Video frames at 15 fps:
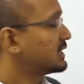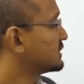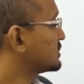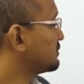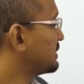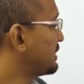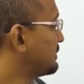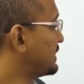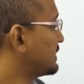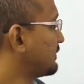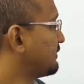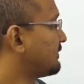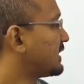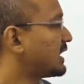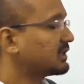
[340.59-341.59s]
So maybe the
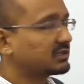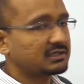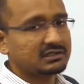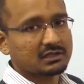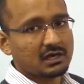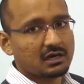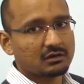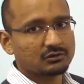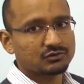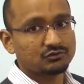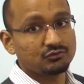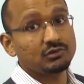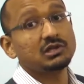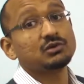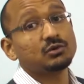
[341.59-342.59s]
father in the
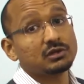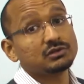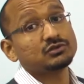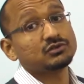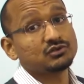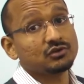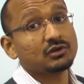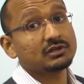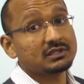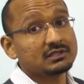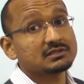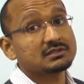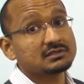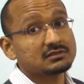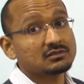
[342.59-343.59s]
house really wants to join
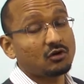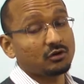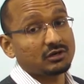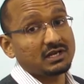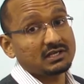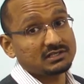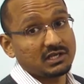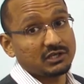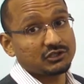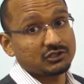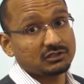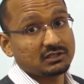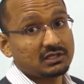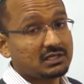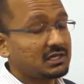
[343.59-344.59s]
this organization,